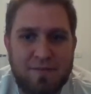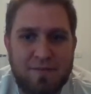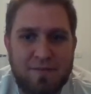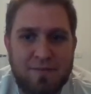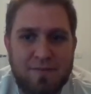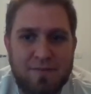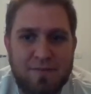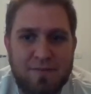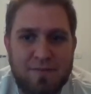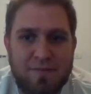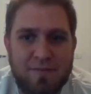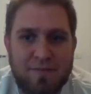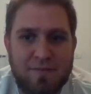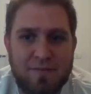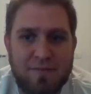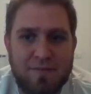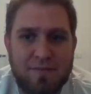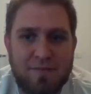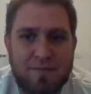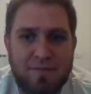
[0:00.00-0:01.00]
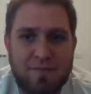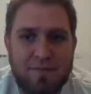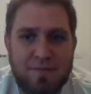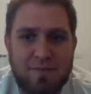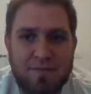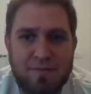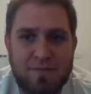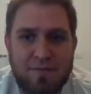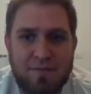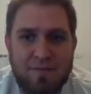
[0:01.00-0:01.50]

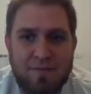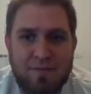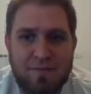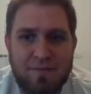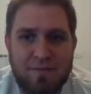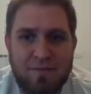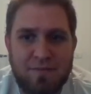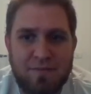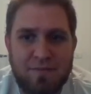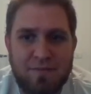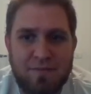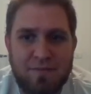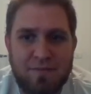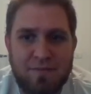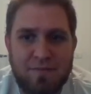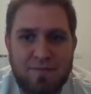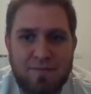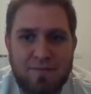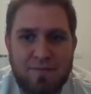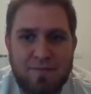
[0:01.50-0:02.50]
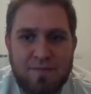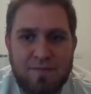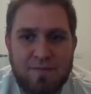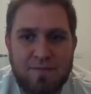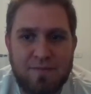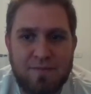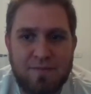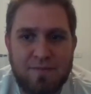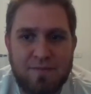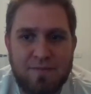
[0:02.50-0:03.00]

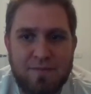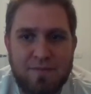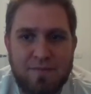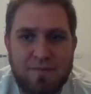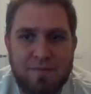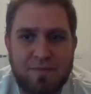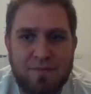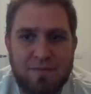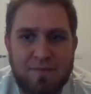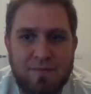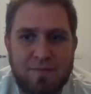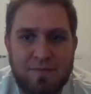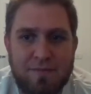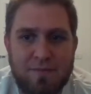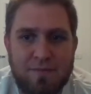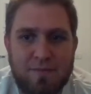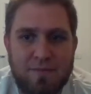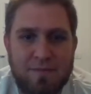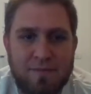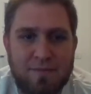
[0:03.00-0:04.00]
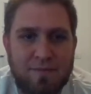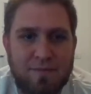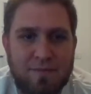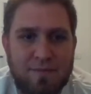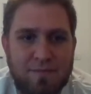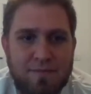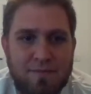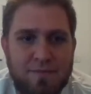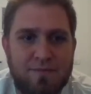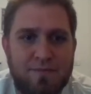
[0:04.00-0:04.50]

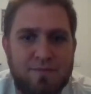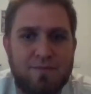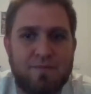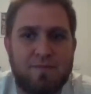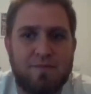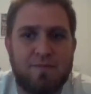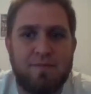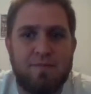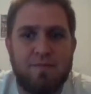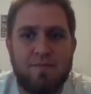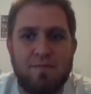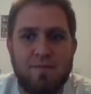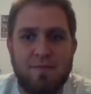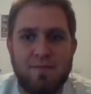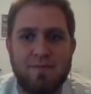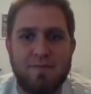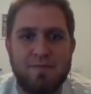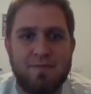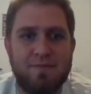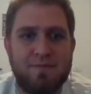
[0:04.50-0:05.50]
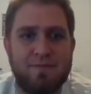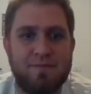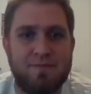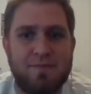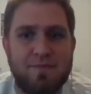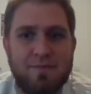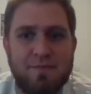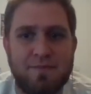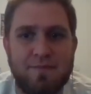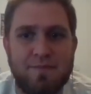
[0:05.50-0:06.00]

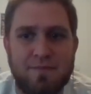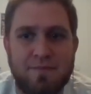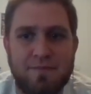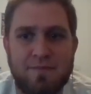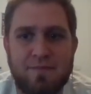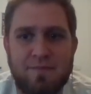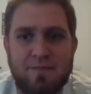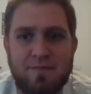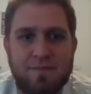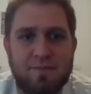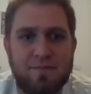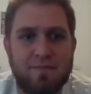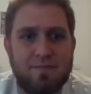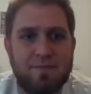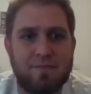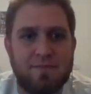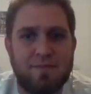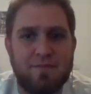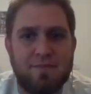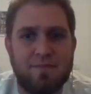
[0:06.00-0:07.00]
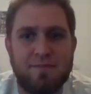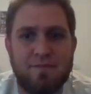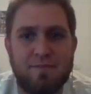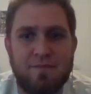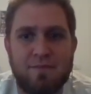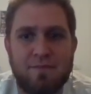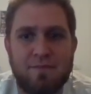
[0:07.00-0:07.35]
This person isn't speaking.